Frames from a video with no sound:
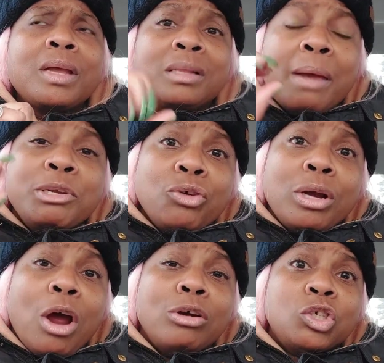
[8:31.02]
They be trying
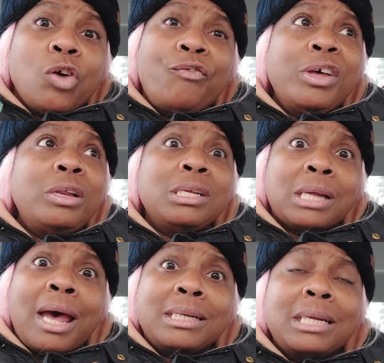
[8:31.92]
to hurt your feelings.
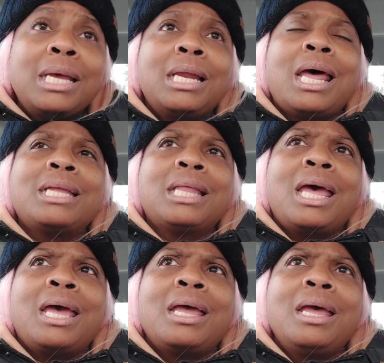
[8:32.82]
I say it like
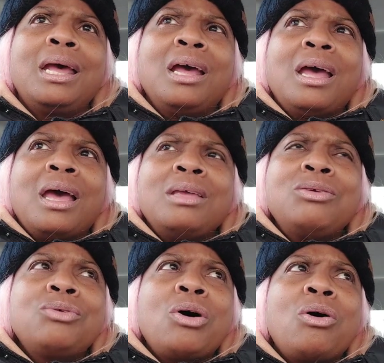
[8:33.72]
that.
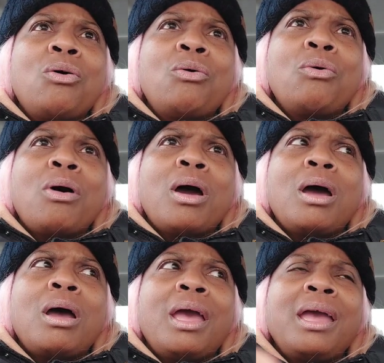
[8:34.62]
You know,
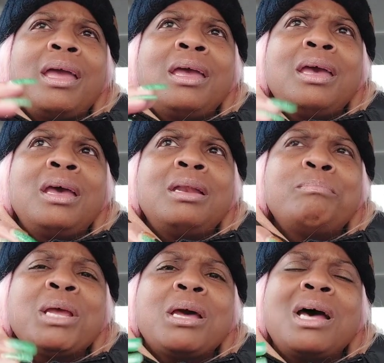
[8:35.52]
and
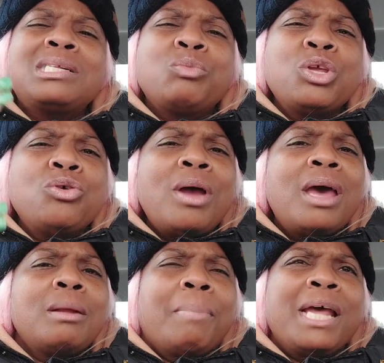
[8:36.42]
because when you're
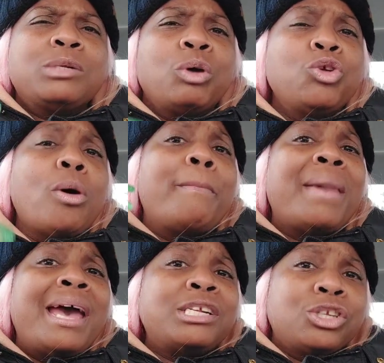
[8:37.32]
at a place where you are
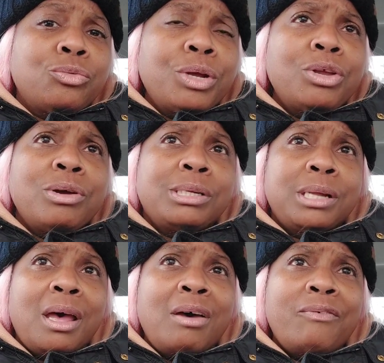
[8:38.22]
mastering
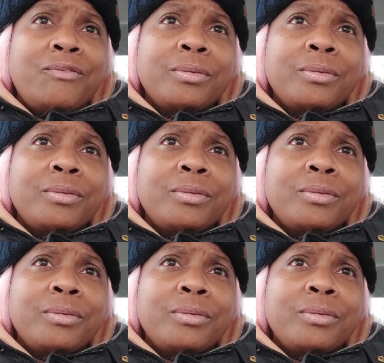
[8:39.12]
yourself,